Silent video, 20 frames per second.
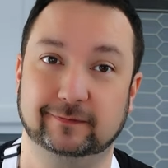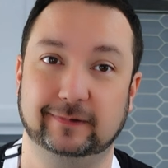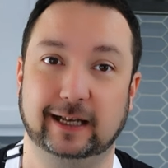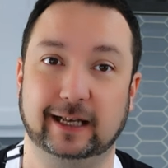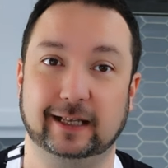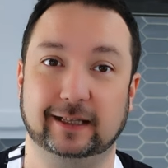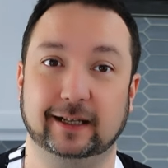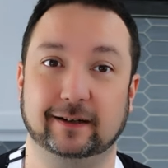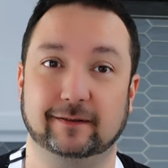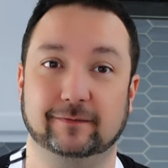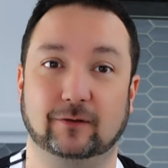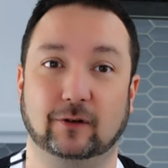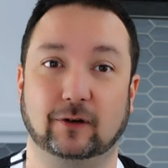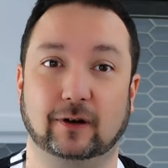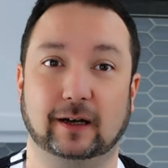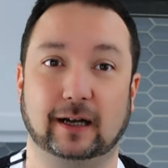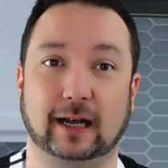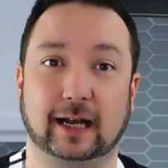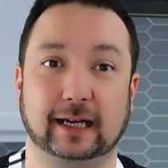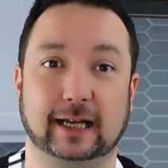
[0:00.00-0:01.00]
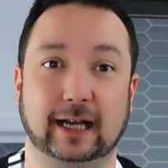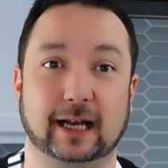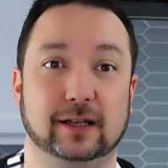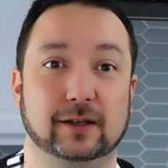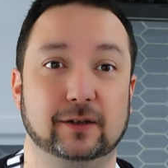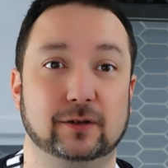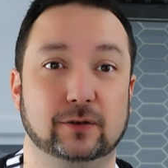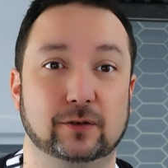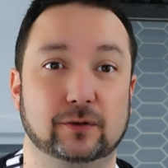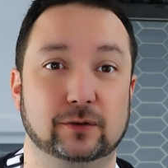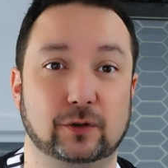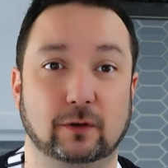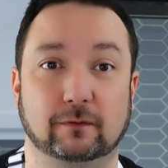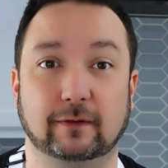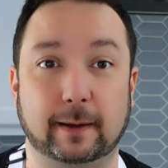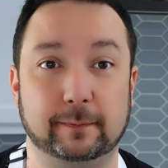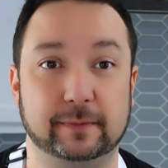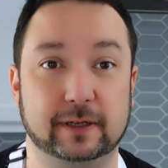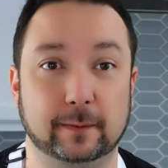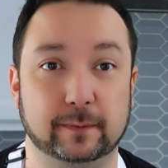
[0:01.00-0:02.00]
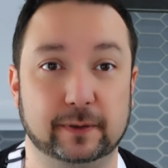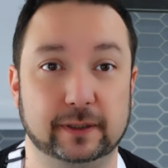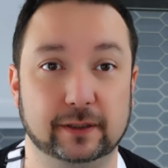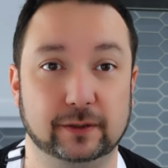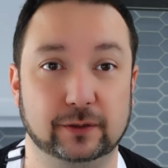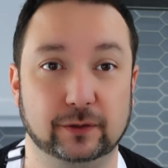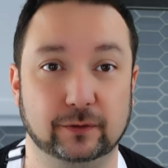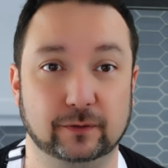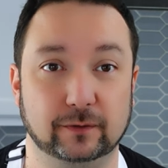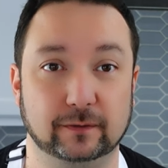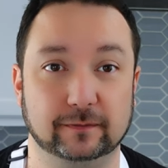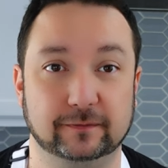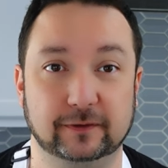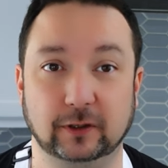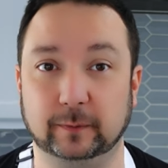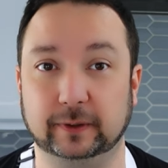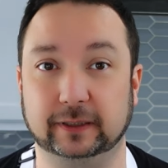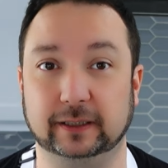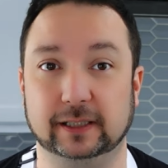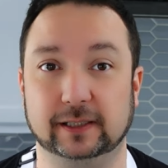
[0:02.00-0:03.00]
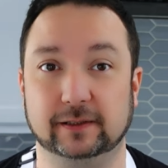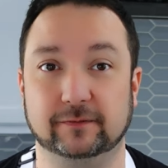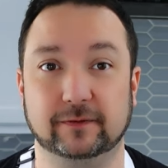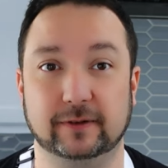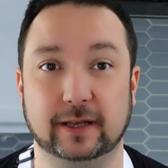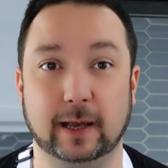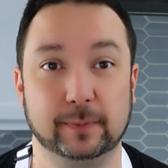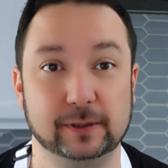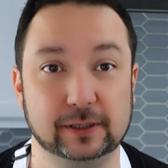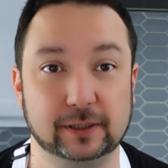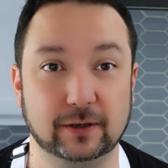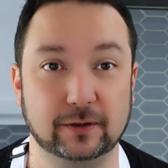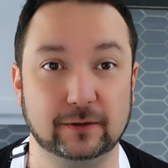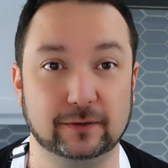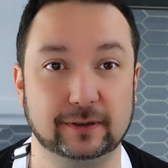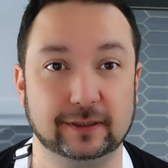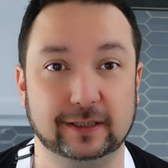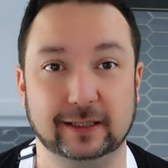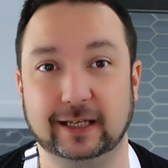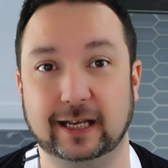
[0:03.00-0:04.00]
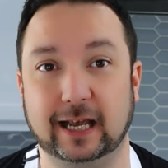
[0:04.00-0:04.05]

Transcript: and therefore I got so wrapped up into filming this episode